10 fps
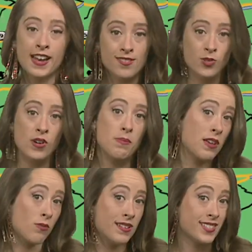that is going to
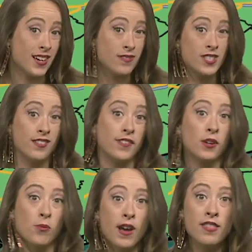be a risk of
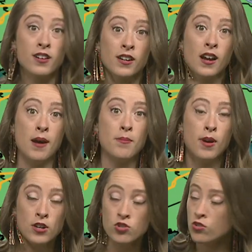severe weather, a
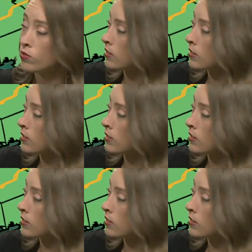marginal